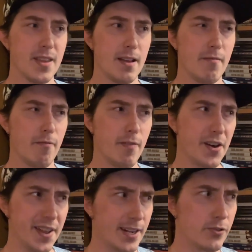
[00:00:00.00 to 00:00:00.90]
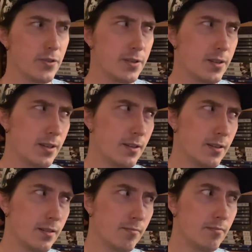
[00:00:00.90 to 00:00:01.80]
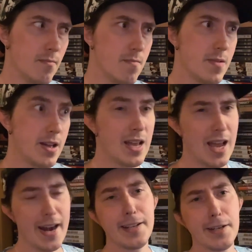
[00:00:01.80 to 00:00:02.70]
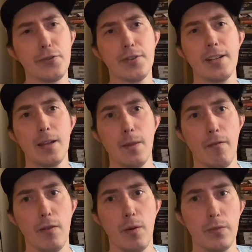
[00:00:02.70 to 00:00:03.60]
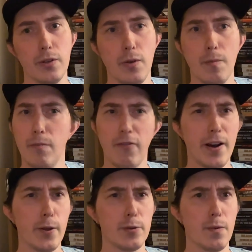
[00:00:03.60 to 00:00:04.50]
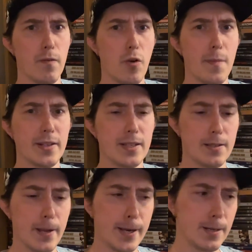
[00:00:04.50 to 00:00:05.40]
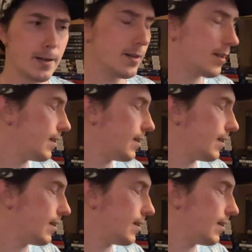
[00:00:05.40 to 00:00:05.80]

very interesting, and he's interesting in the film, too, and Franco's performance is excellent.